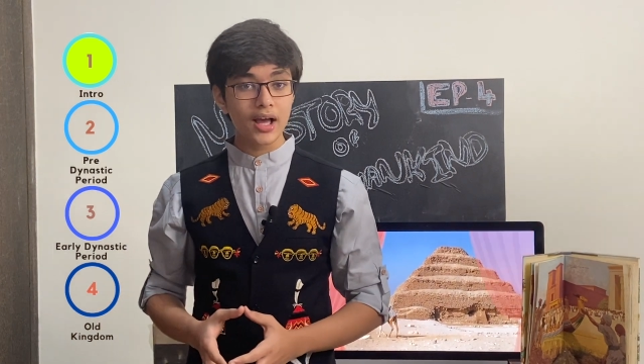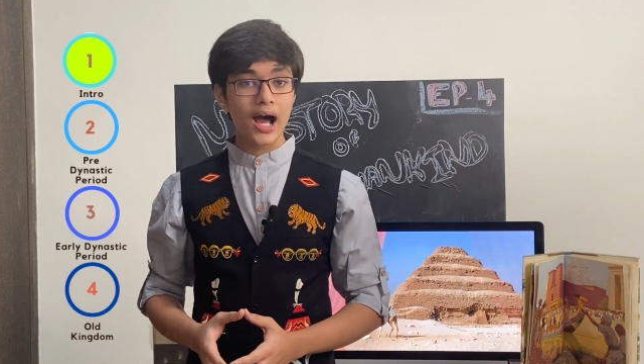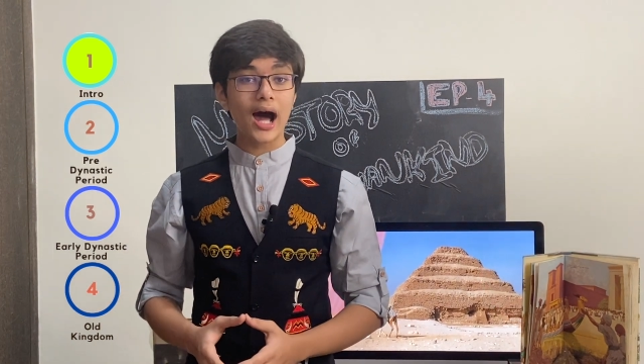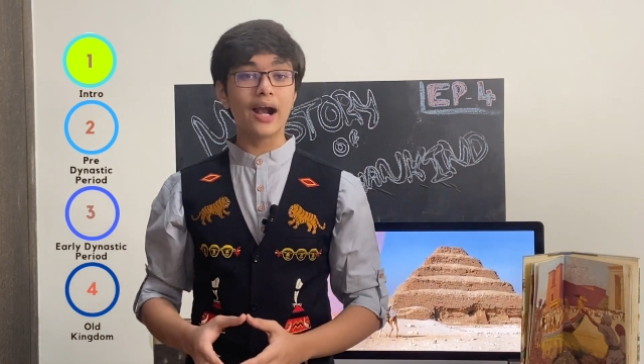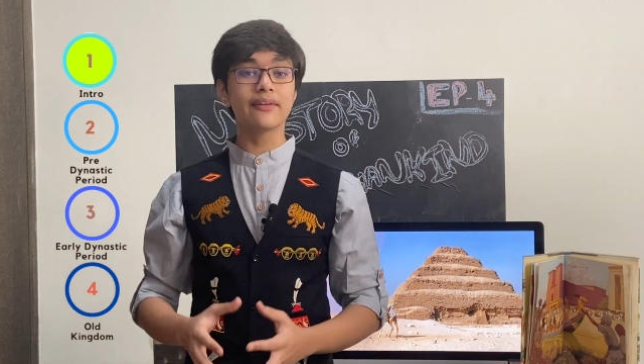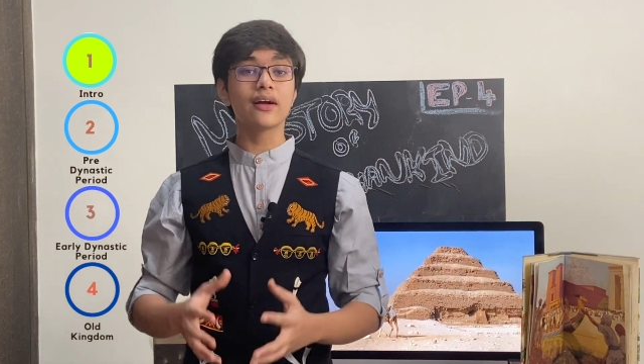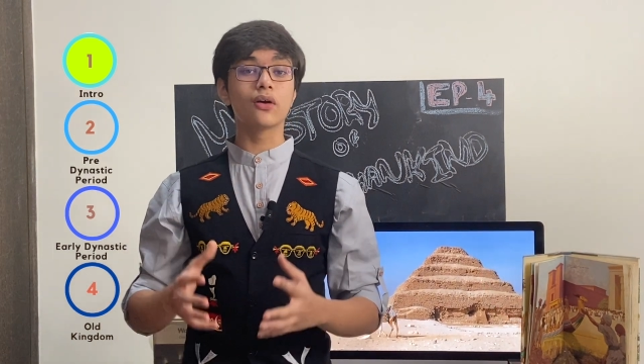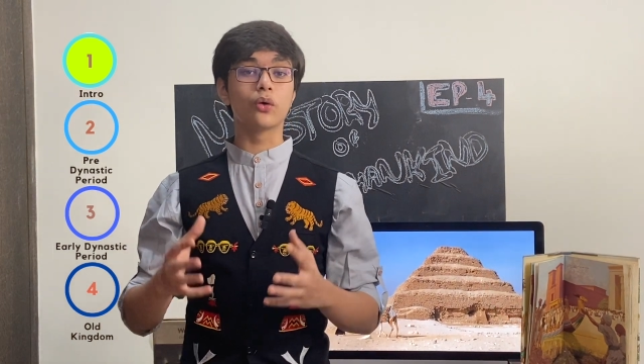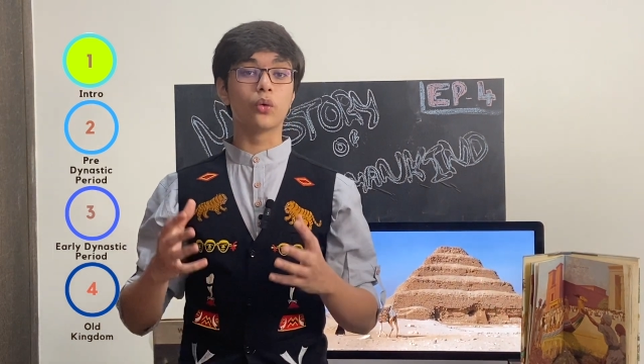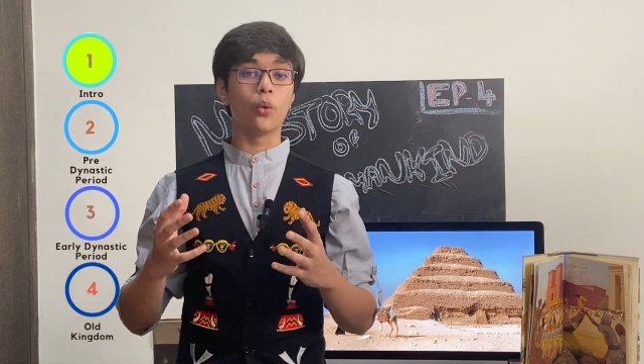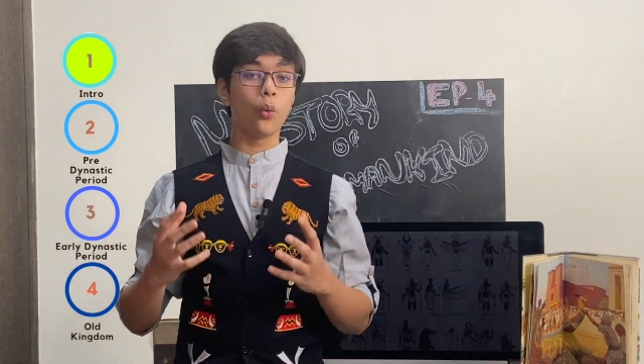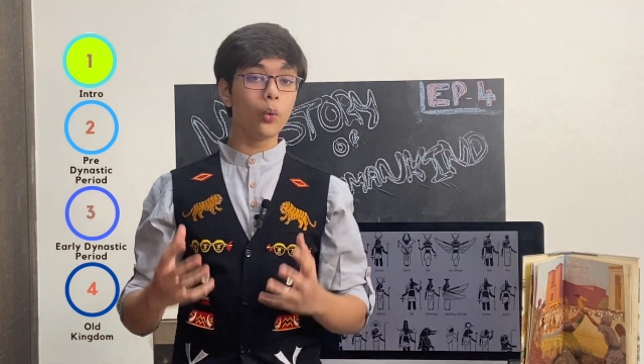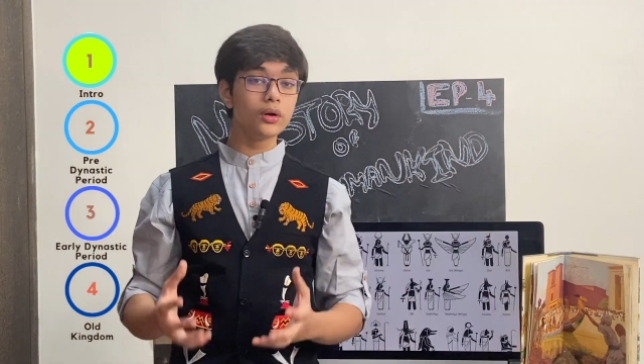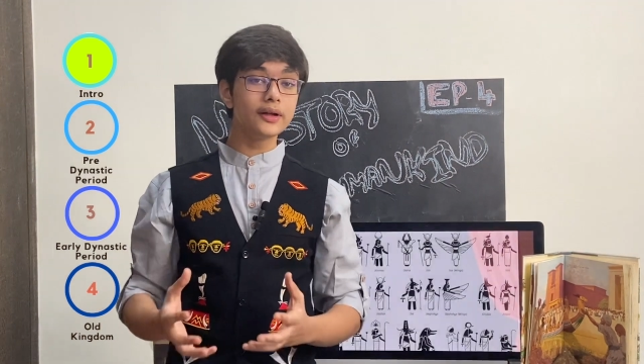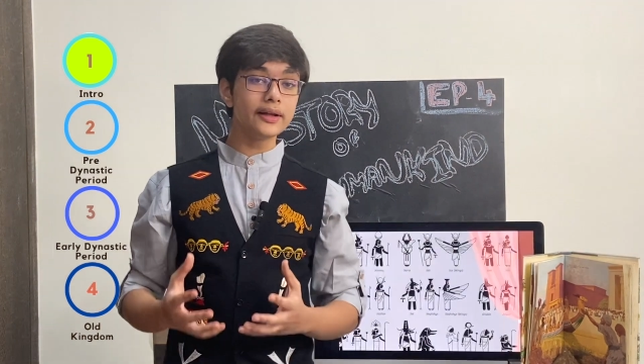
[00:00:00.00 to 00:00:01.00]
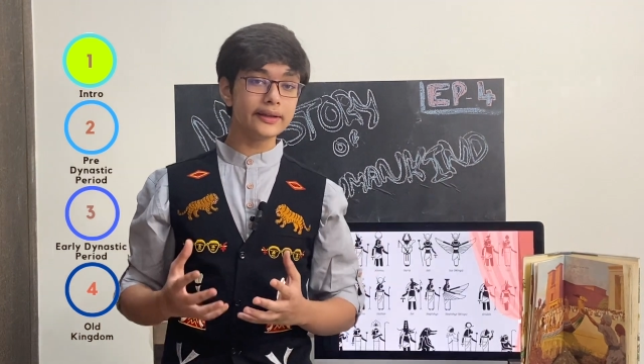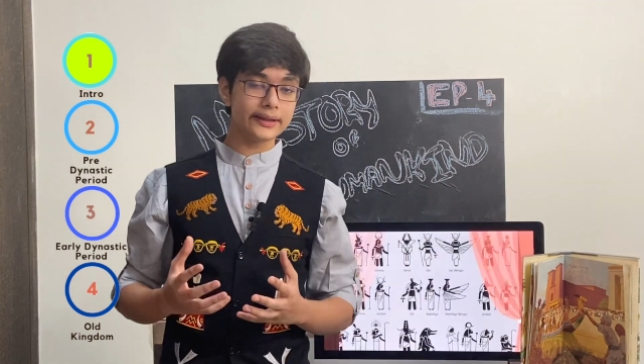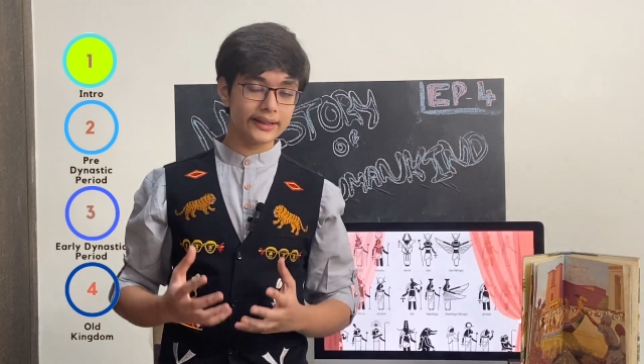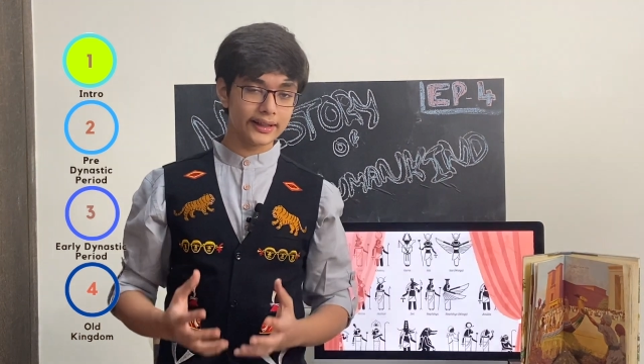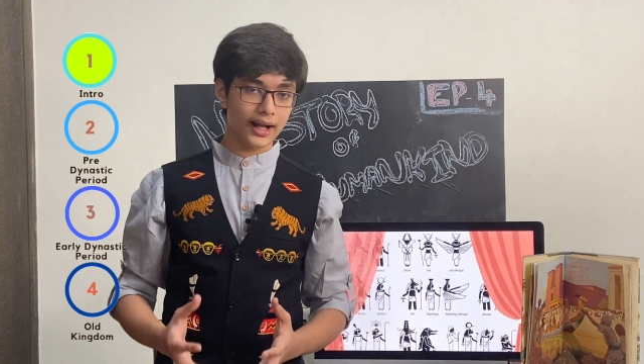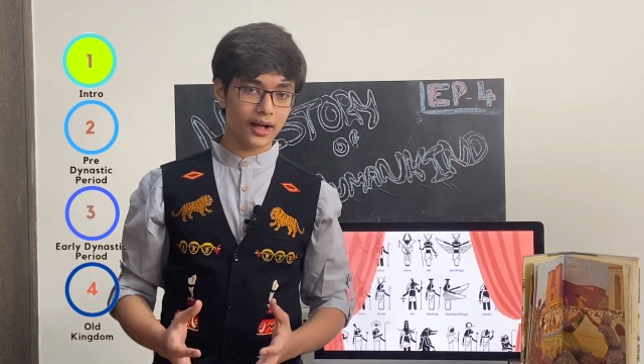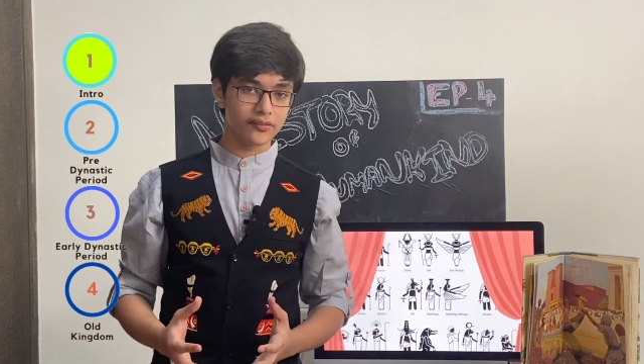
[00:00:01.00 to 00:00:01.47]
are the golden
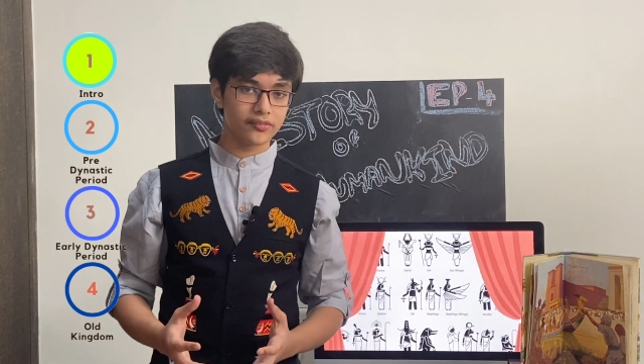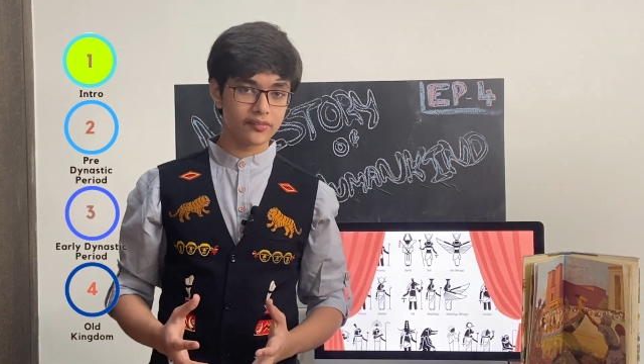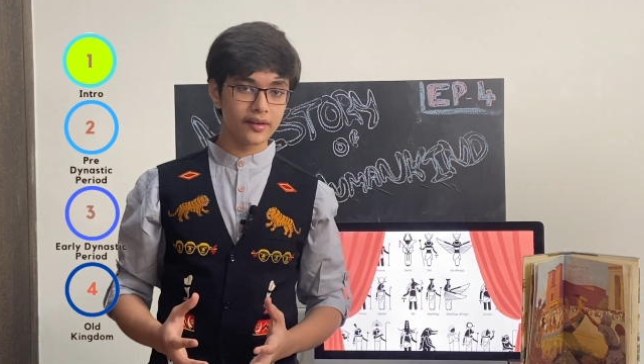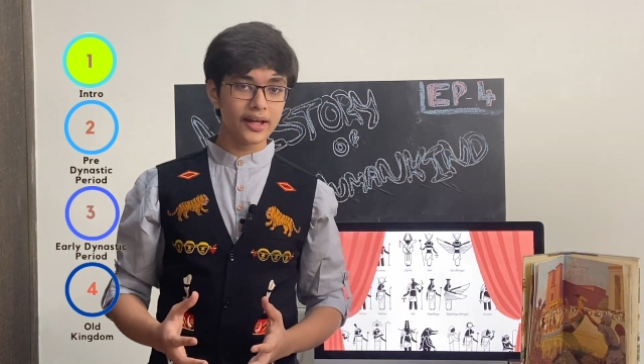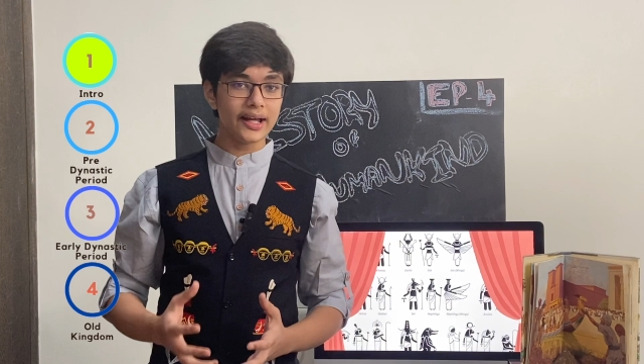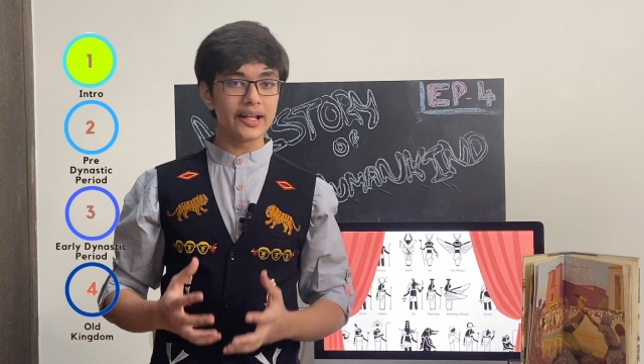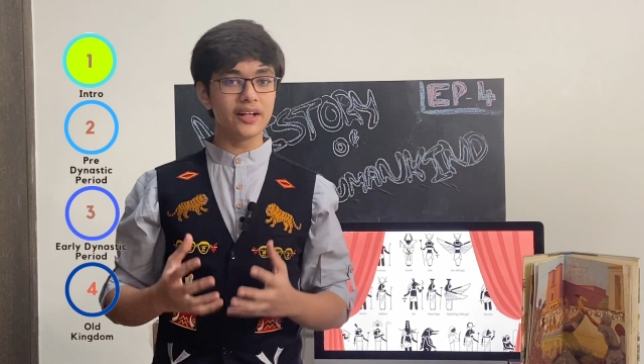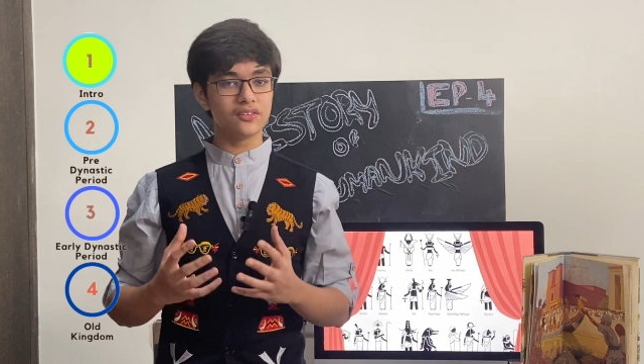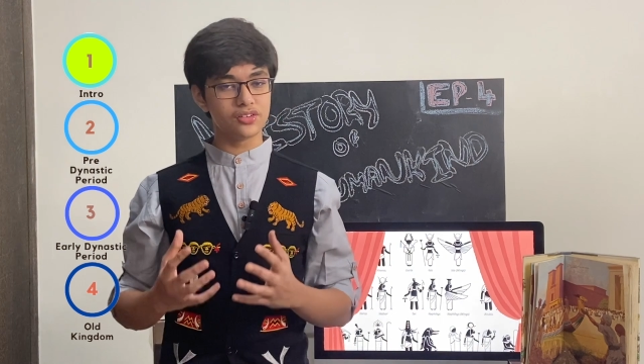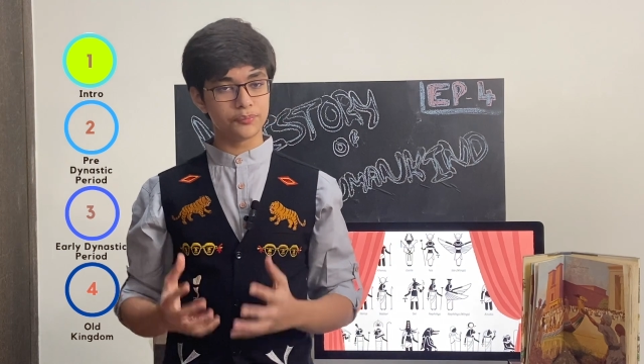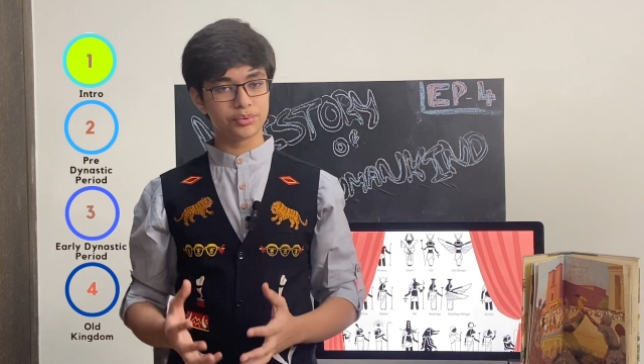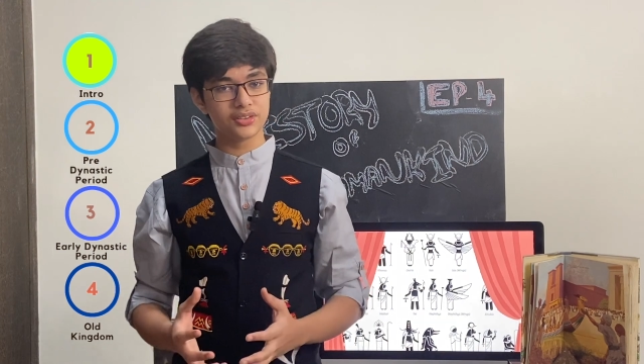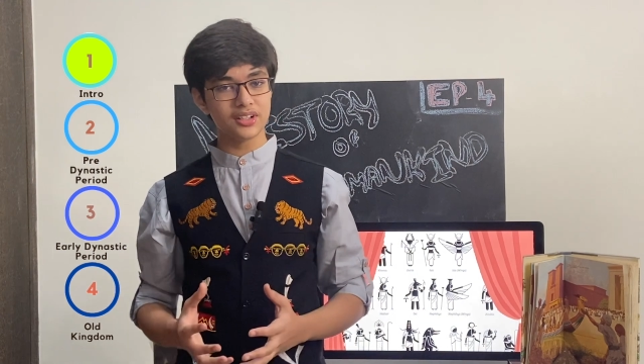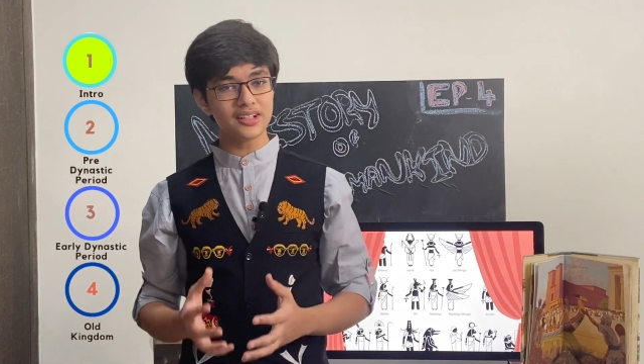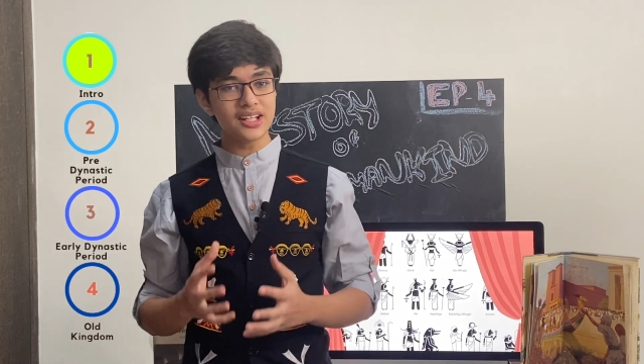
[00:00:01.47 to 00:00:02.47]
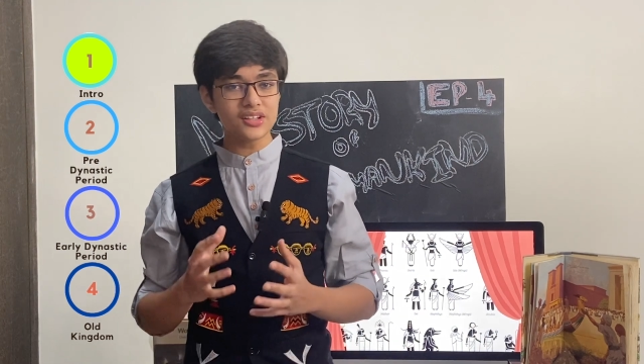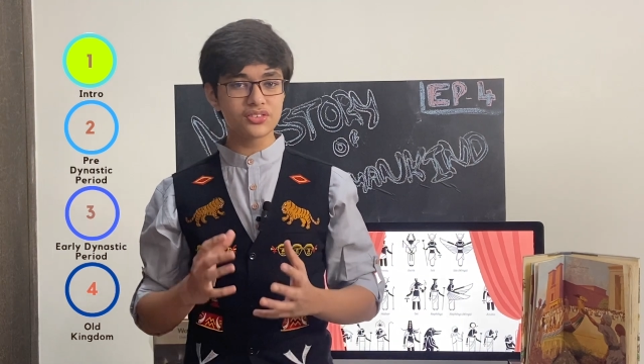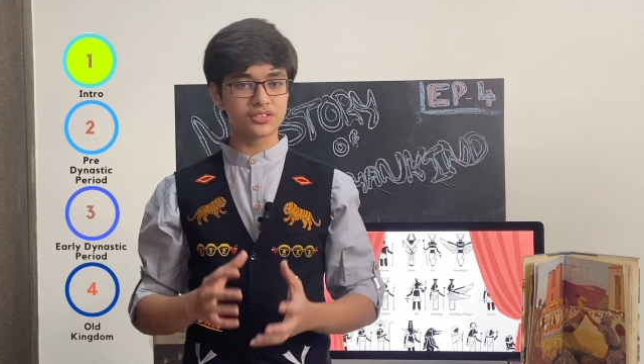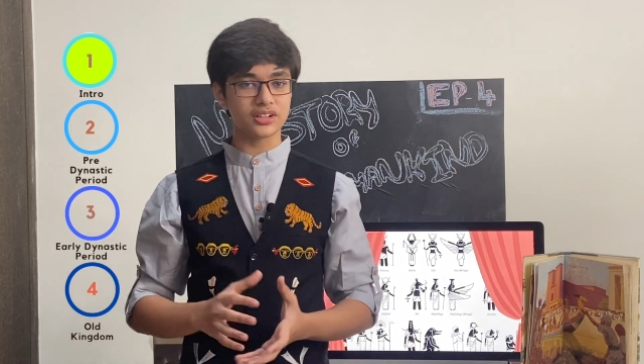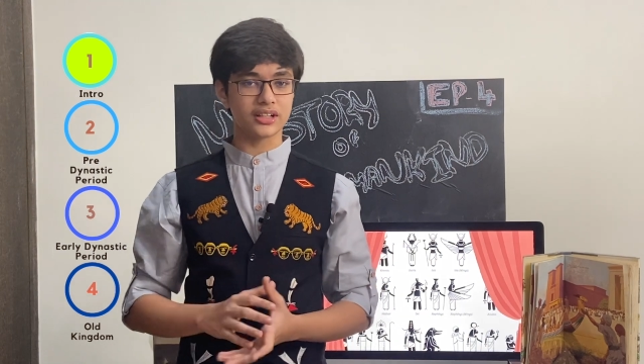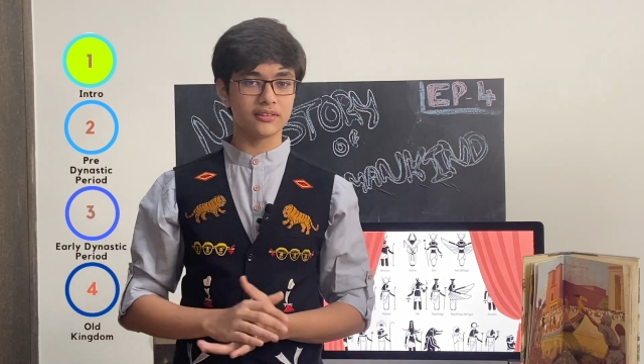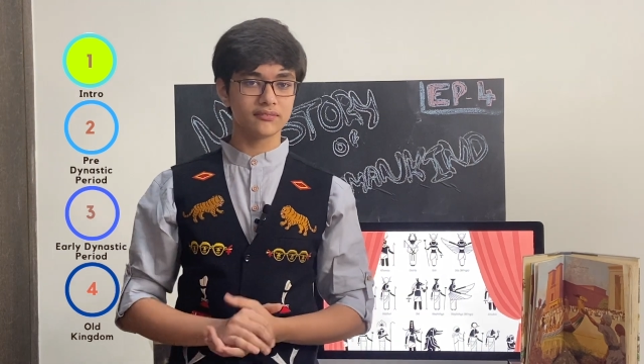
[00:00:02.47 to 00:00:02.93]
eras in Egyptian
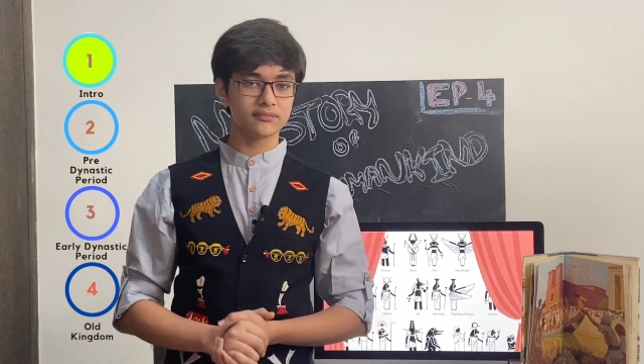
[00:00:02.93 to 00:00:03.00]
history.